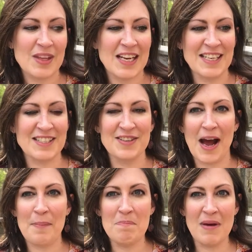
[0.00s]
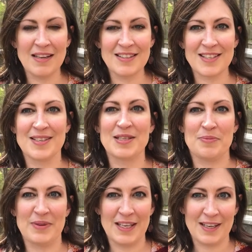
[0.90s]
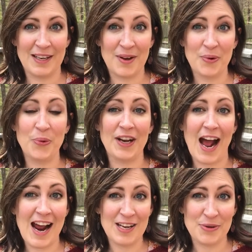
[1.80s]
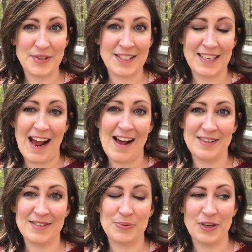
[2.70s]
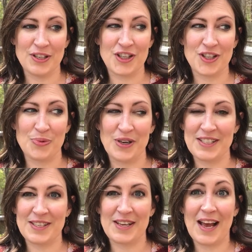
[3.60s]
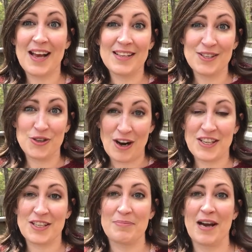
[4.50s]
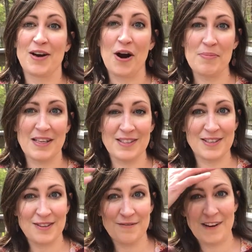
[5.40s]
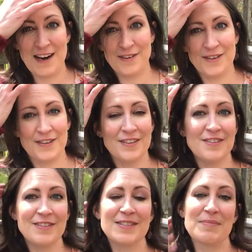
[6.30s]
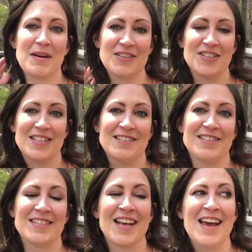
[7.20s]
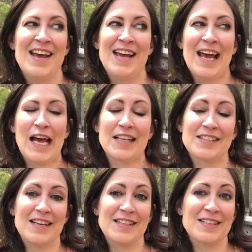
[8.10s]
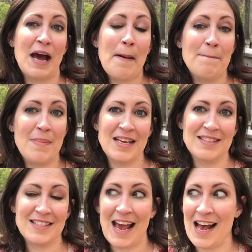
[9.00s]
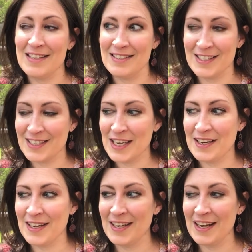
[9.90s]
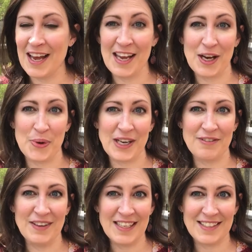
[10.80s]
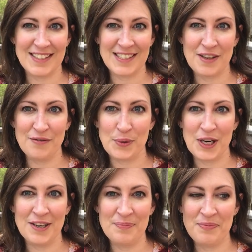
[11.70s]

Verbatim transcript: it's not meant to be what I used it as which was stretching my garment to the final dimensions it's it's not meant as a quick fix for